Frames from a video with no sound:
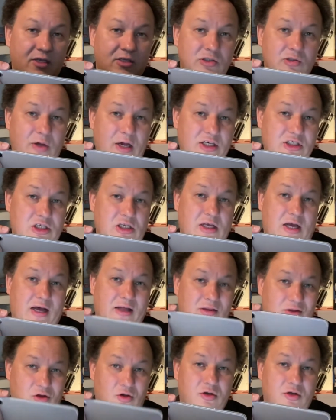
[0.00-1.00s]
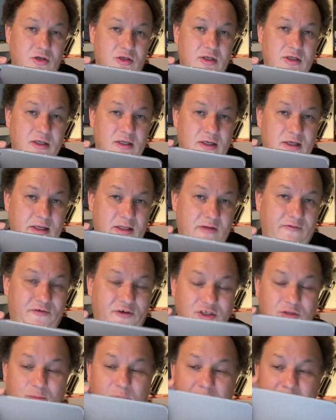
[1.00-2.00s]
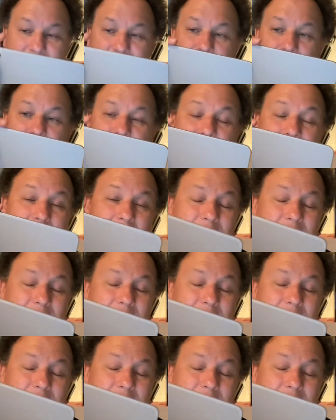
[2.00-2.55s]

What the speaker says: to actually unlock it in the first place, well,